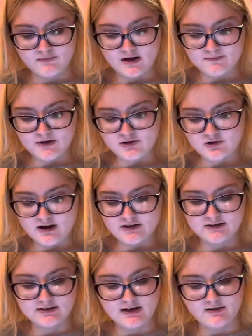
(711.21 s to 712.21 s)
I'm not trying
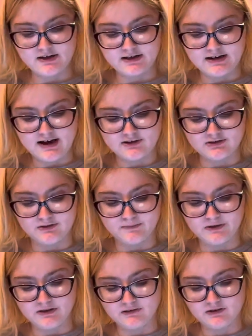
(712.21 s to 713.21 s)
to sound like an asshole,
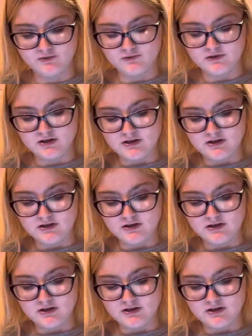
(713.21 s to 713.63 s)
but you,